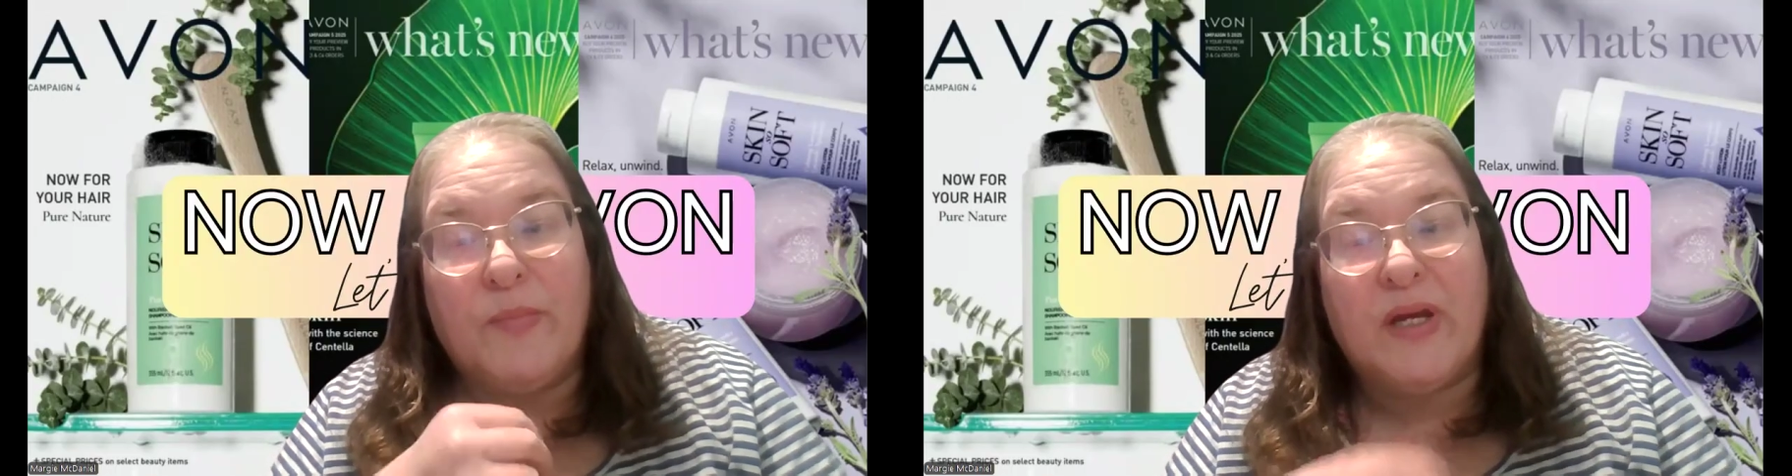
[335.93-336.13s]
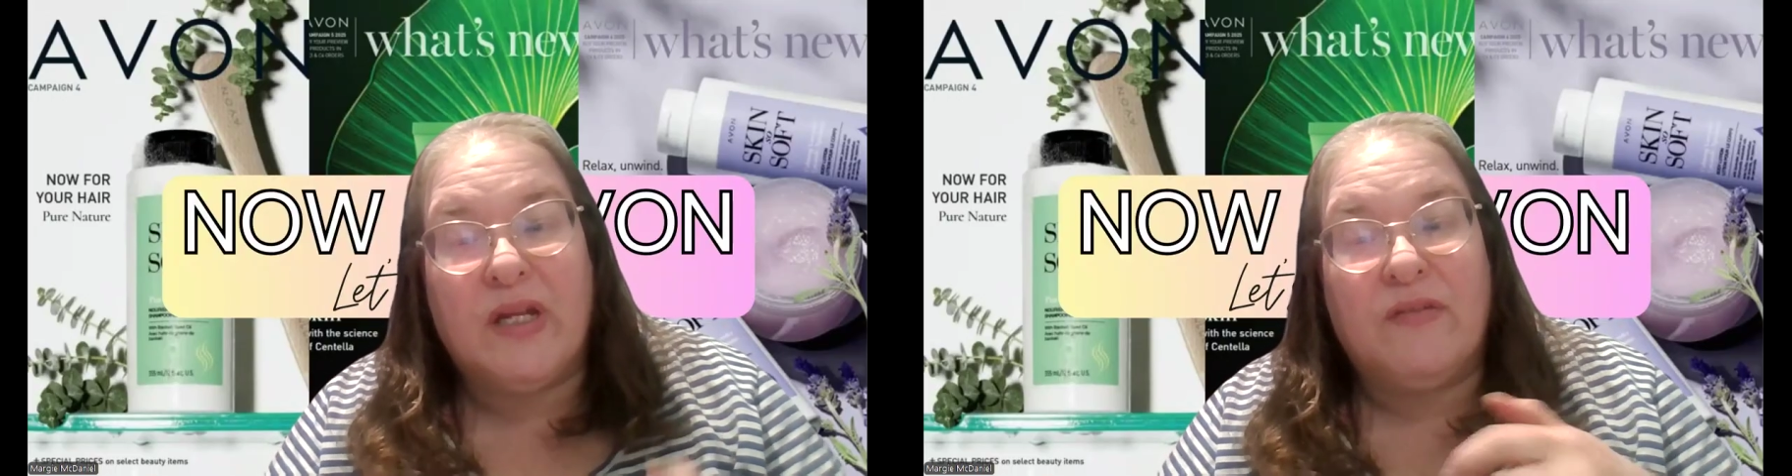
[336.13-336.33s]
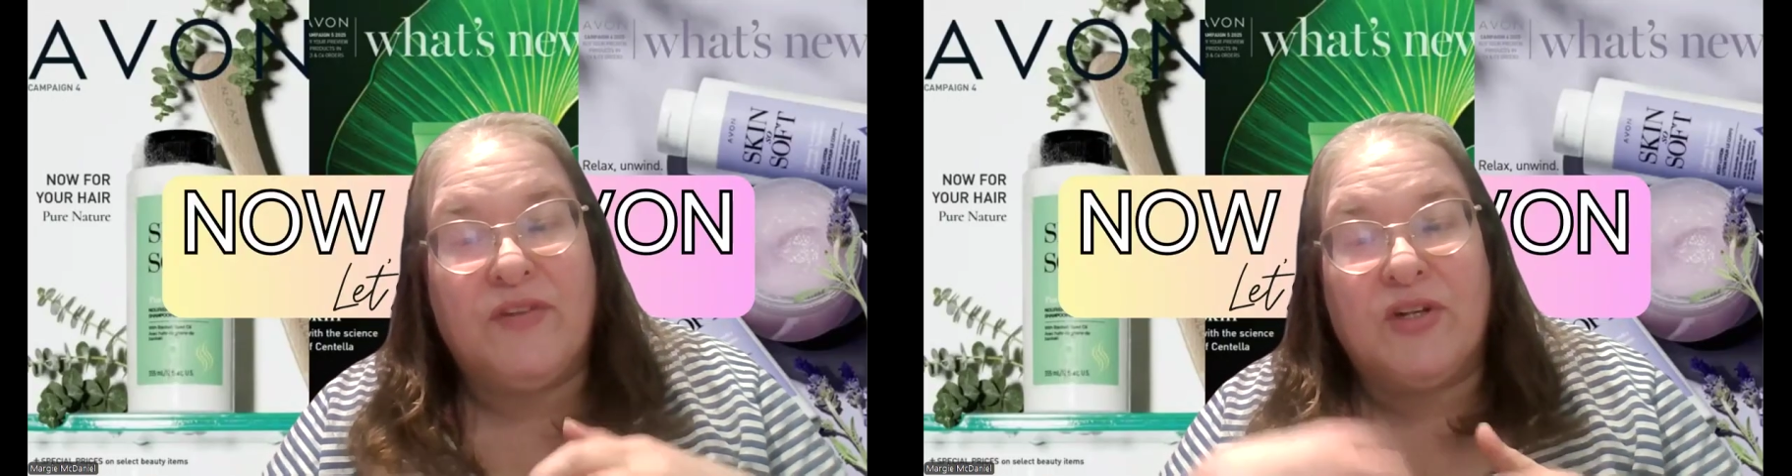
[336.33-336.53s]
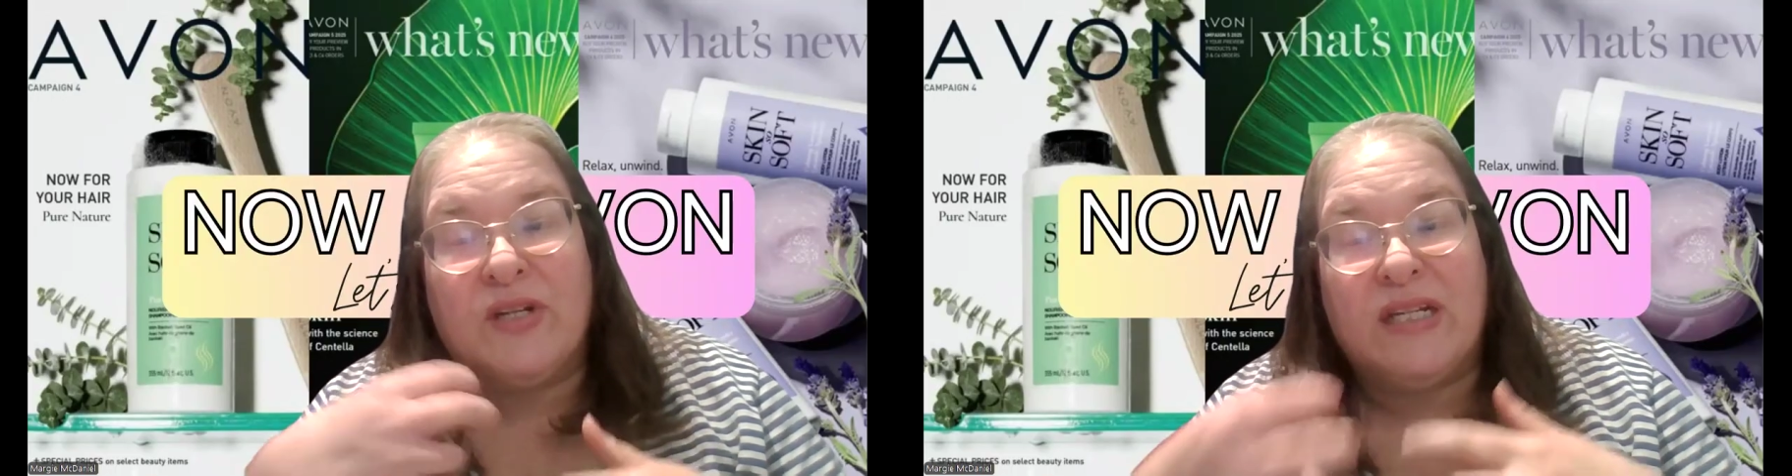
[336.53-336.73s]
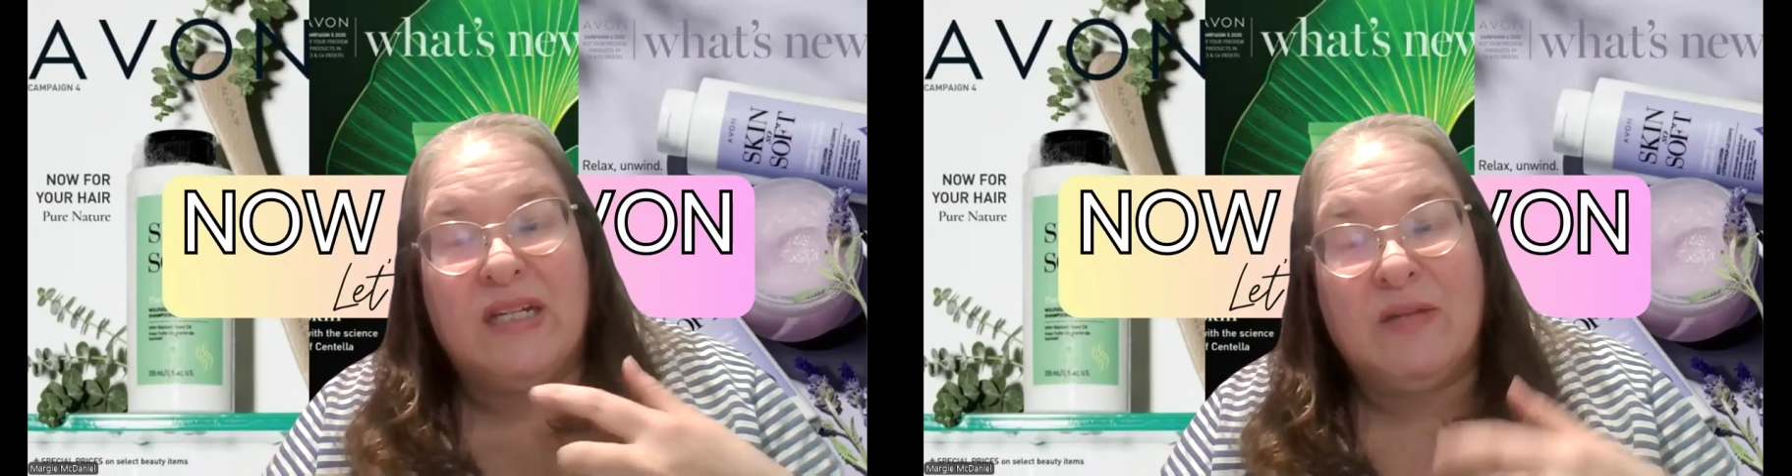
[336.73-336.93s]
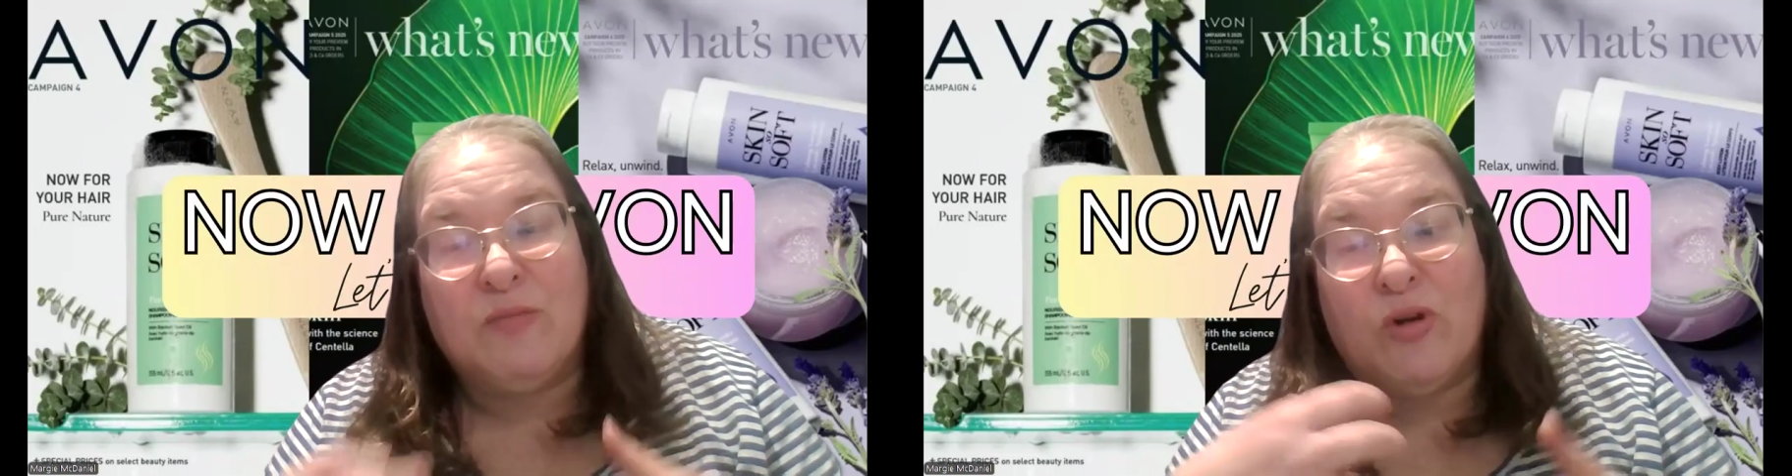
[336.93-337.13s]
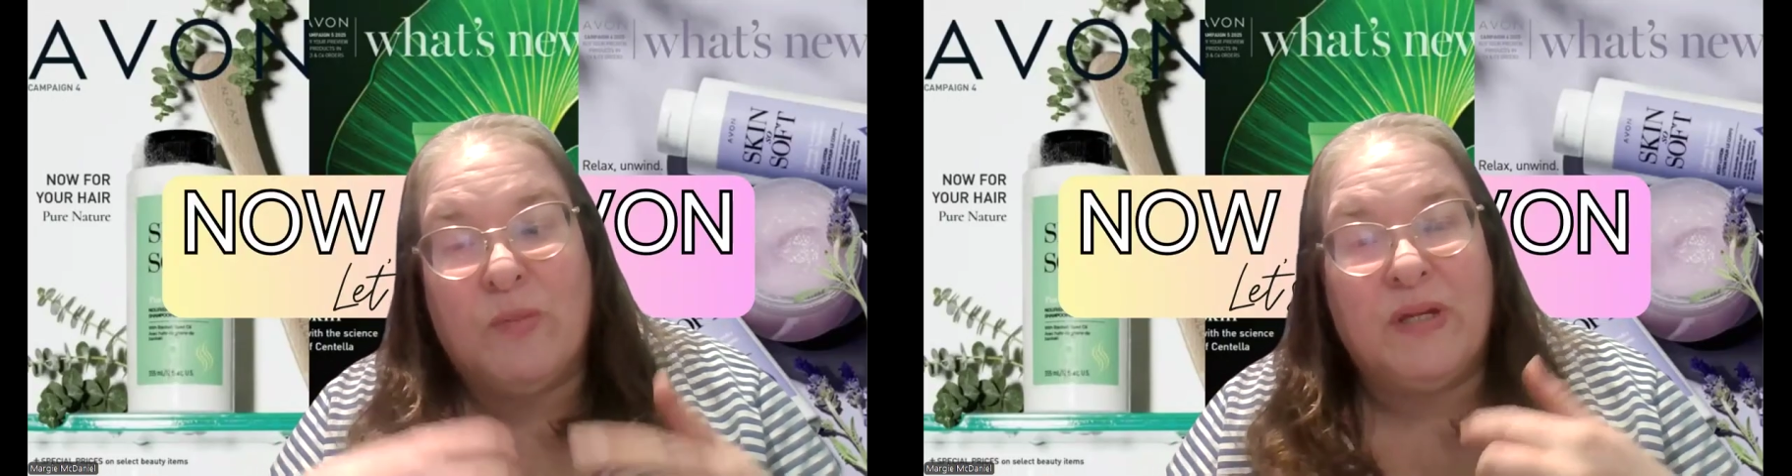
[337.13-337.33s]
but if you're getting more